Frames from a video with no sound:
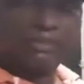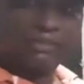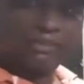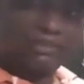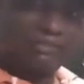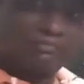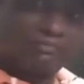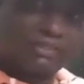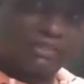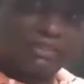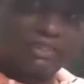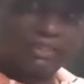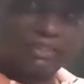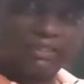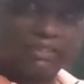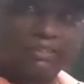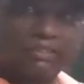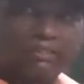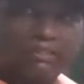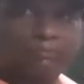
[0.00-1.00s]

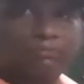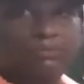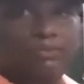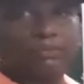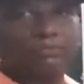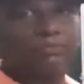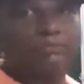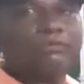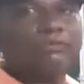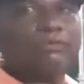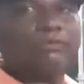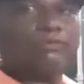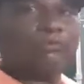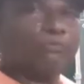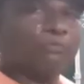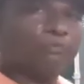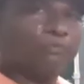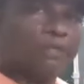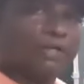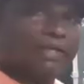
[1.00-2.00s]
Everything observe
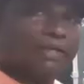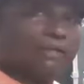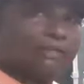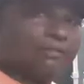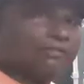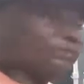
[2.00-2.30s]
where